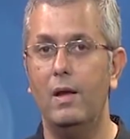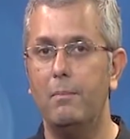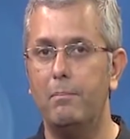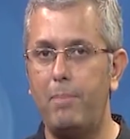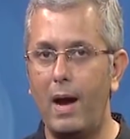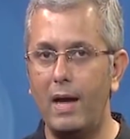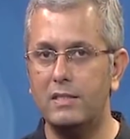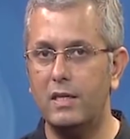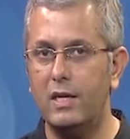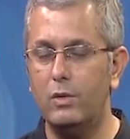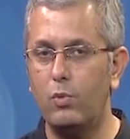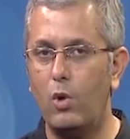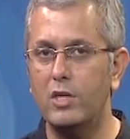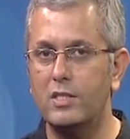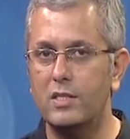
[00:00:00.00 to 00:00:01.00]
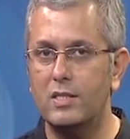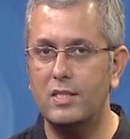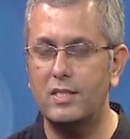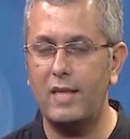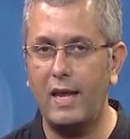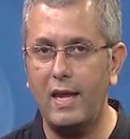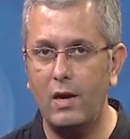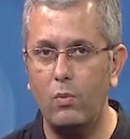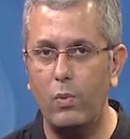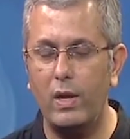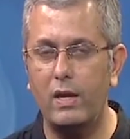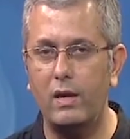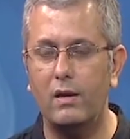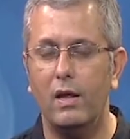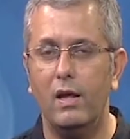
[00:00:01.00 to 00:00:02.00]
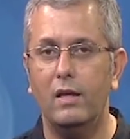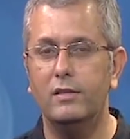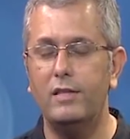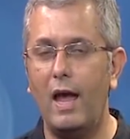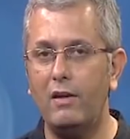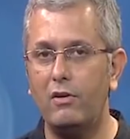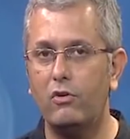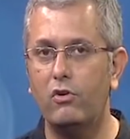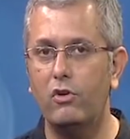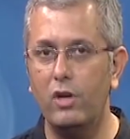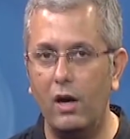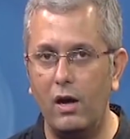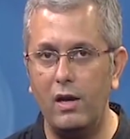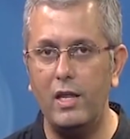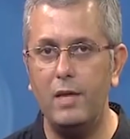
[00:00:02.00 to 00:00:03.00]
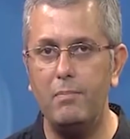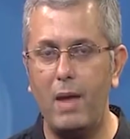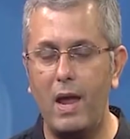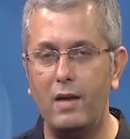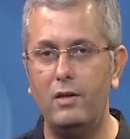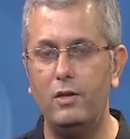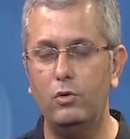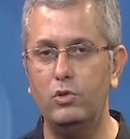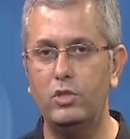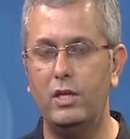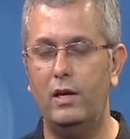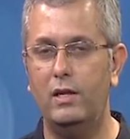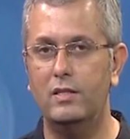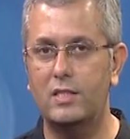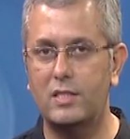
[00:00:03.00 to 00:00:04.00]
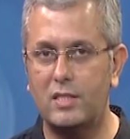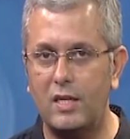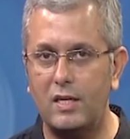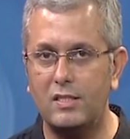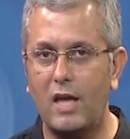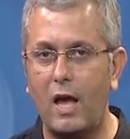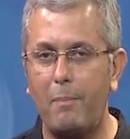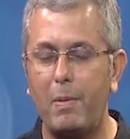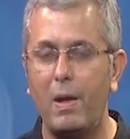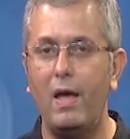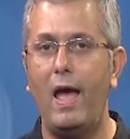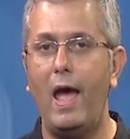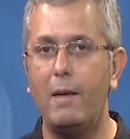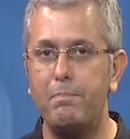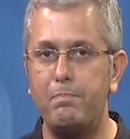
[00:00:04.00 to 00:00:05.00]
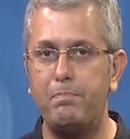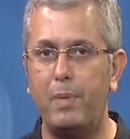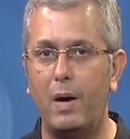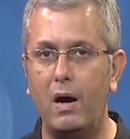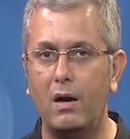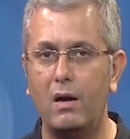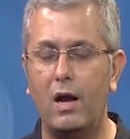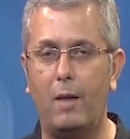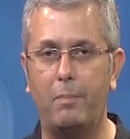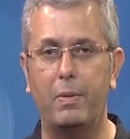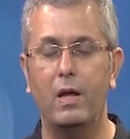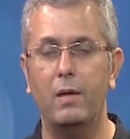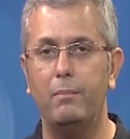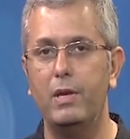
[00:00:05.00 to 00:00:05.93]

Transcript: But it was the second wicket that really made New Zealand sit up and perk up,